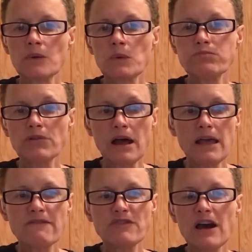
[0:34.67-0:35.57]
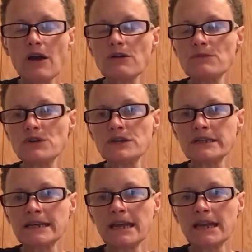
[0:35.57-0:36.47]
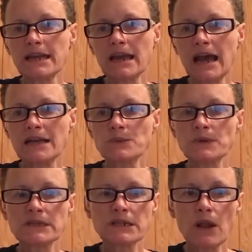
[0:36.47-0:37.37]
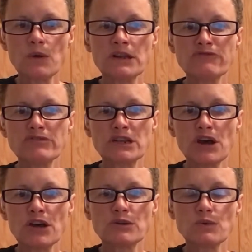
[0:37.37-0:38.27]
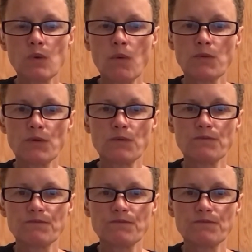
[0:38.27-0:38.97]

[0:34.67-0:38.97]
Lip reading: We pray for our community as we slowly return to normal.